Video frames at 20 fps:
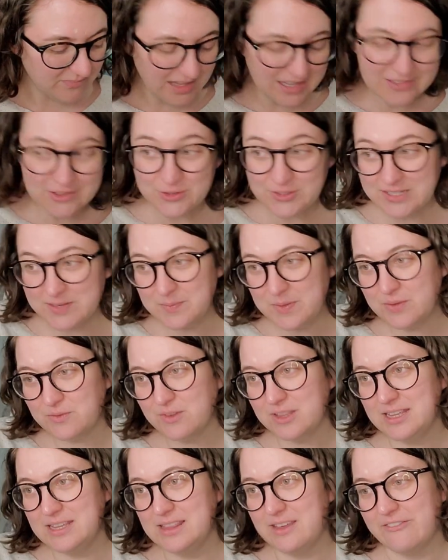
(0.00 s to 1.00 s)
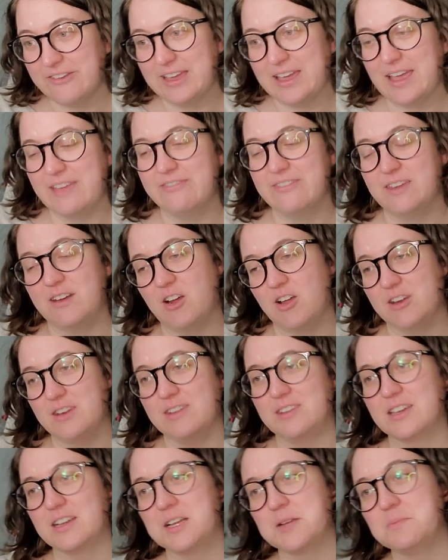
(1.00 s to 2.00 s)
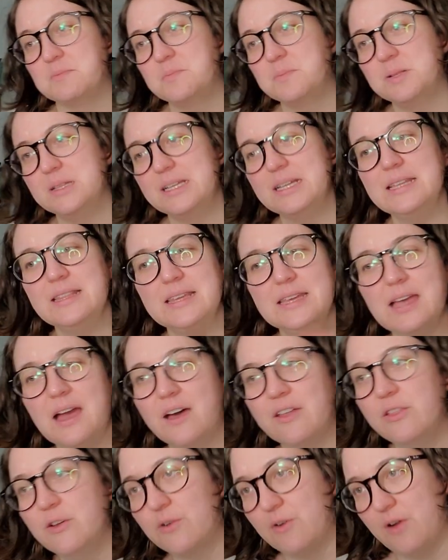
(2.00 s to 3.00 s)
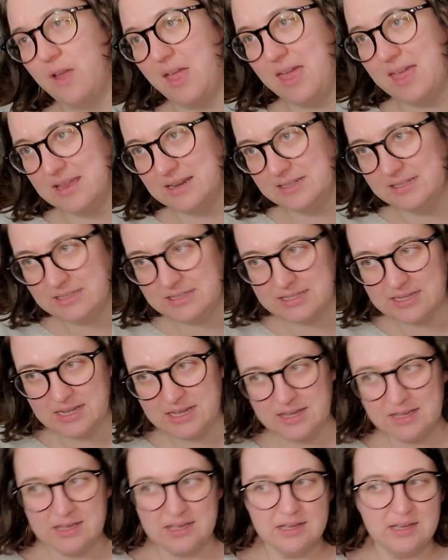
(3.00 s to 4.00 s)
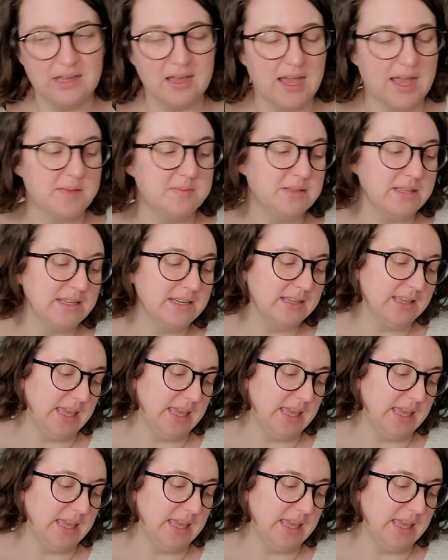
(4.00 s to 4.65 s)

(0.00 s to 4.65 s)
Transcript: those I've been really loving. And then on the completely other end, I played a